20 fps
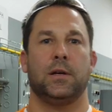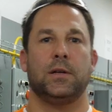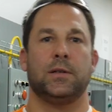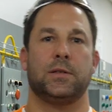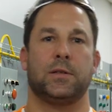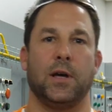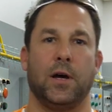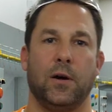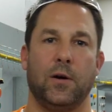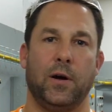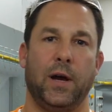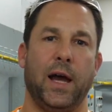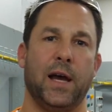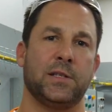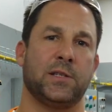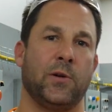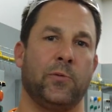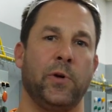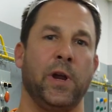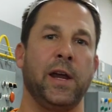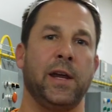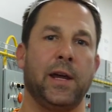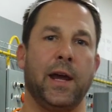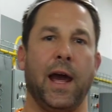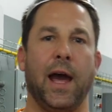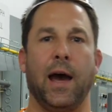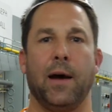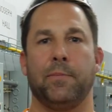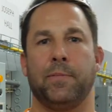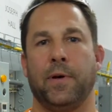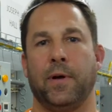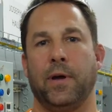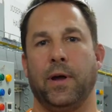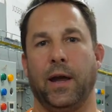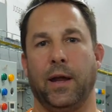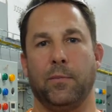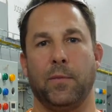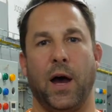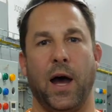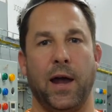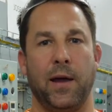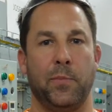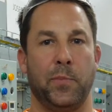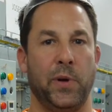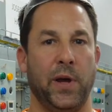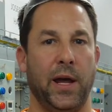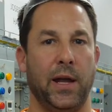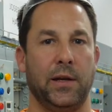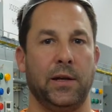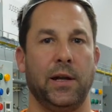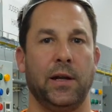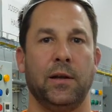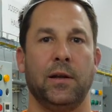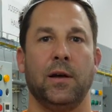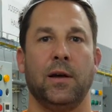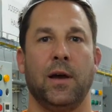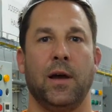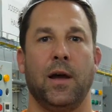So as a recap, in my opinion,